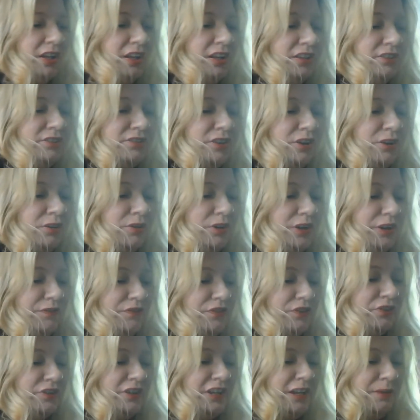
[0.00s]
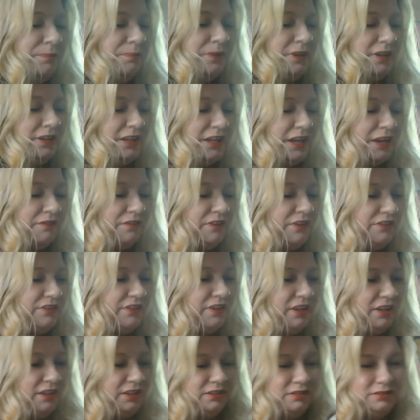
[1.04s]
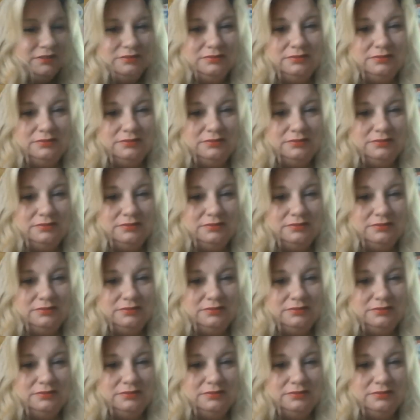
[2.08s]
So if you're keeping everything